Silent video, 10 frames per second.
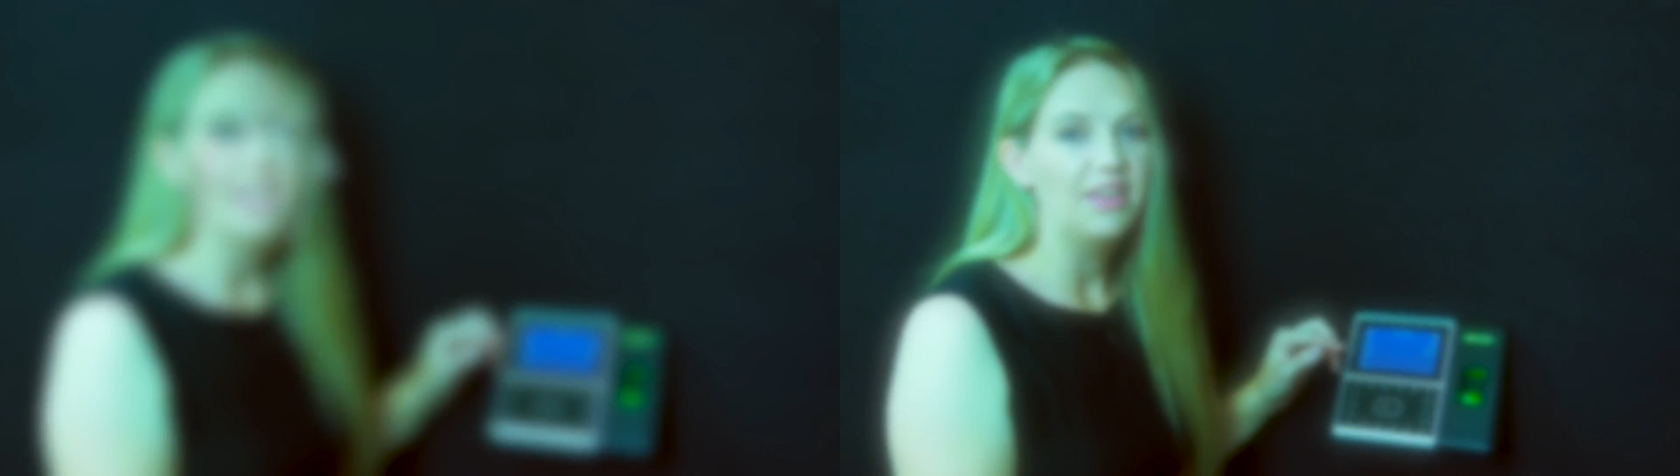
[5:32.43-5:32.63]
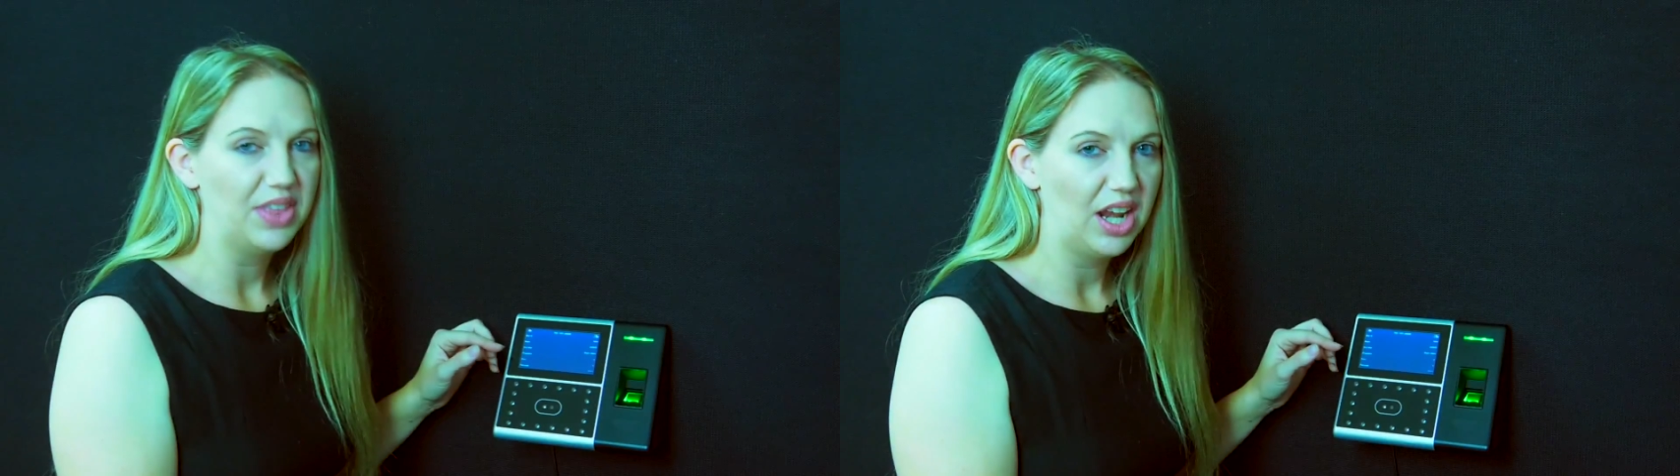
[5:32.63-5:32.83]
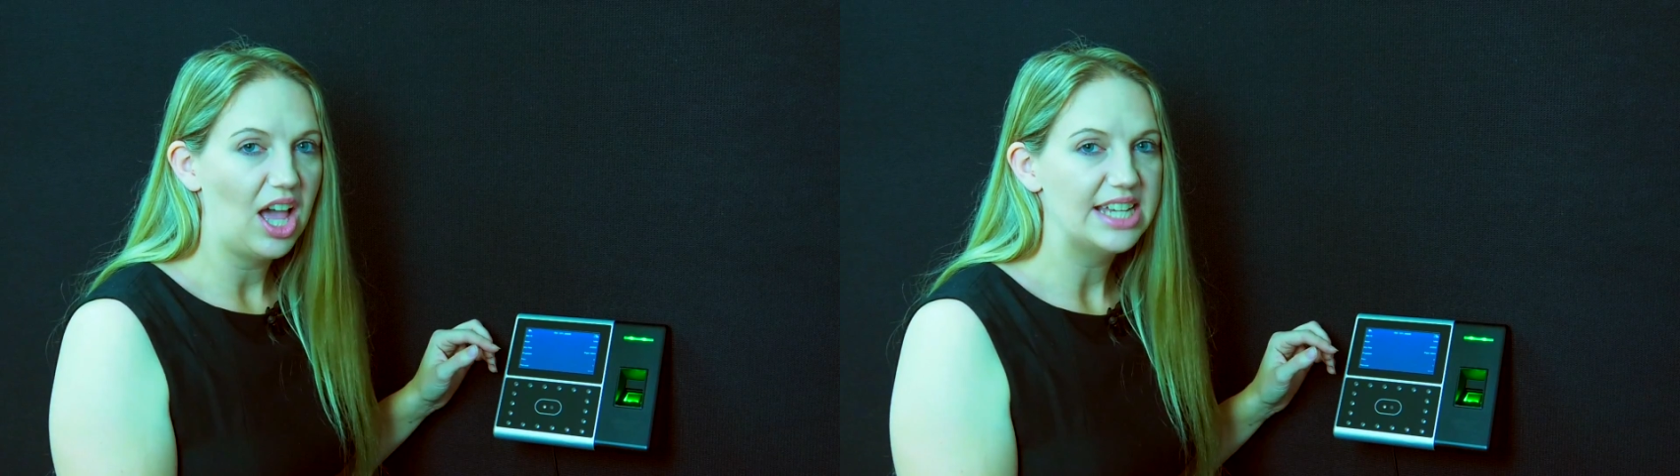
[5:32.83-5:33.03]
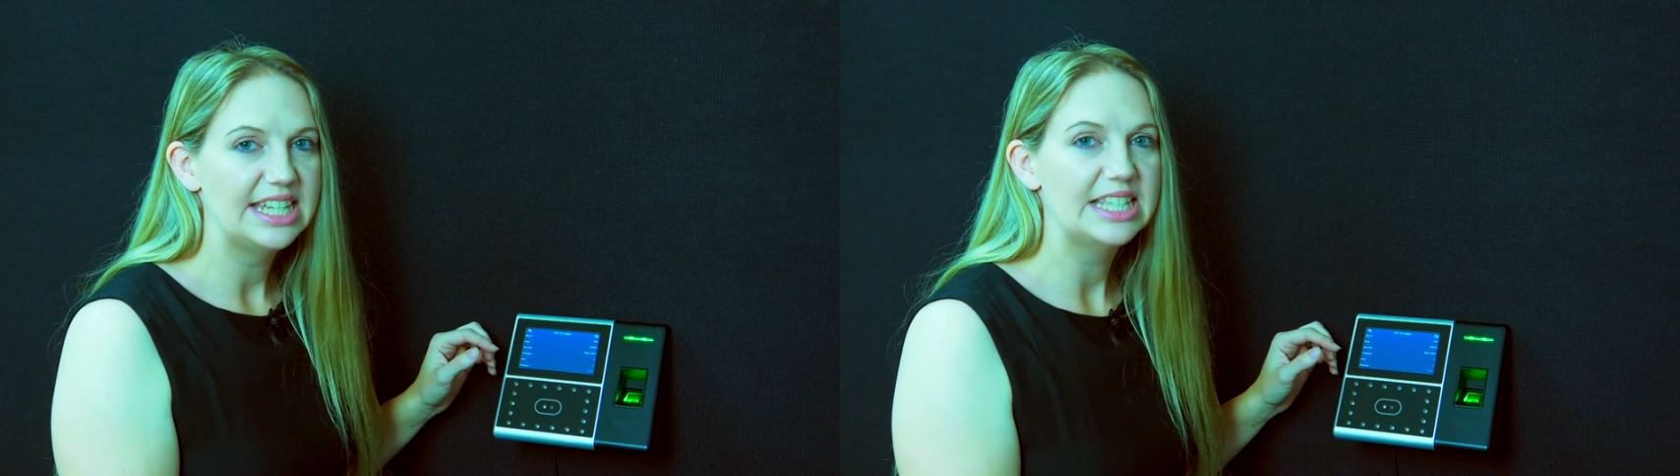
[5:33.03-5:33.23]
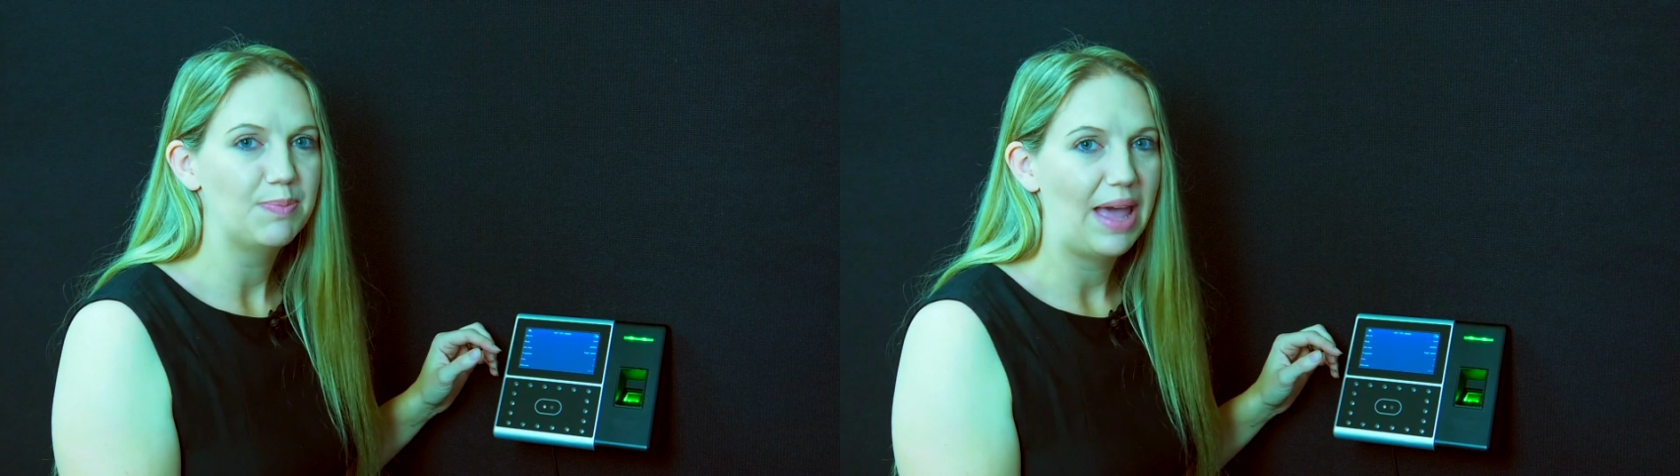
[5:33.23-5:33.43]
If the
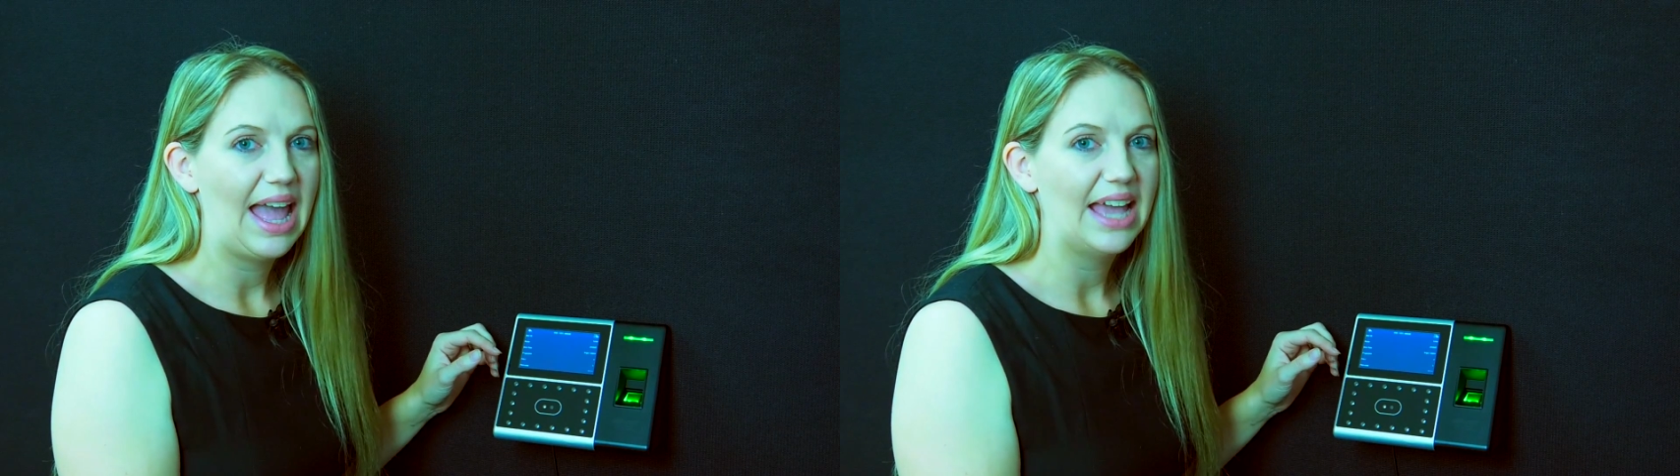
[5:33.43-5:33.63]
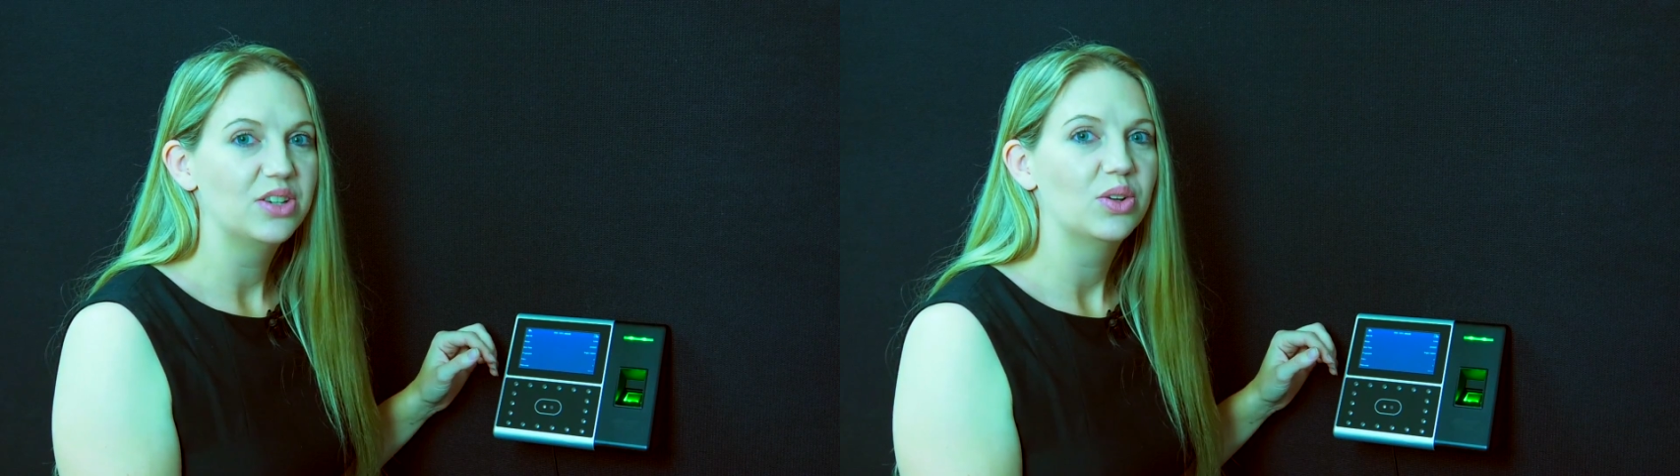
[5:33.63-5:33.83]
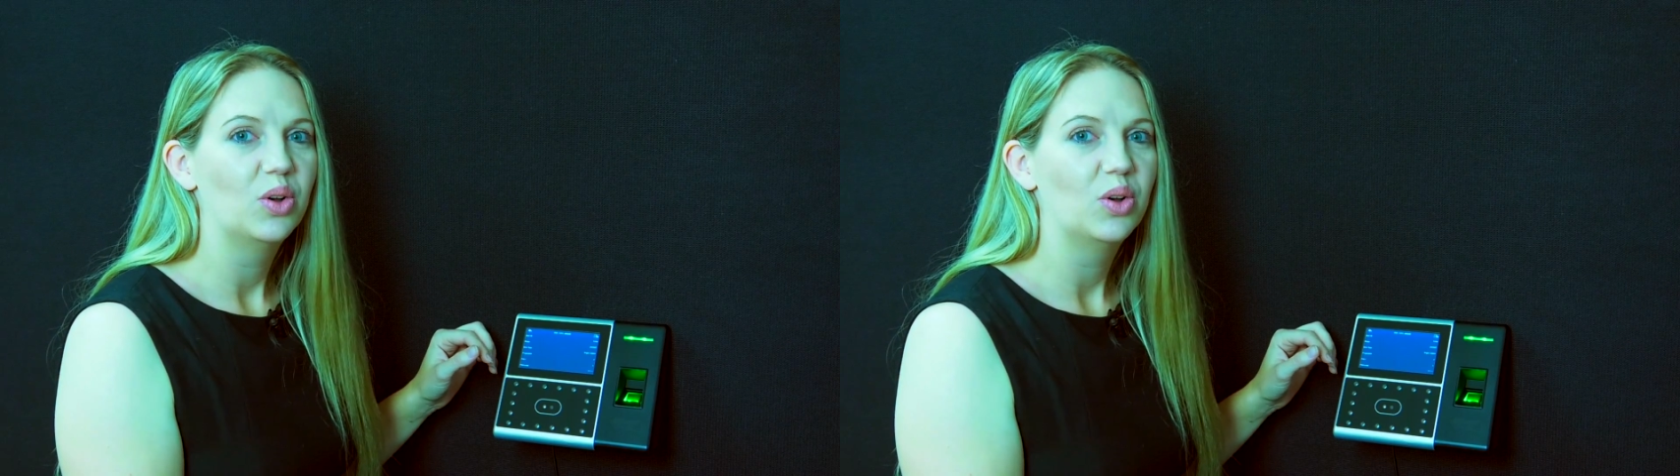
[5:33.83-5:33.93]
lighting is bad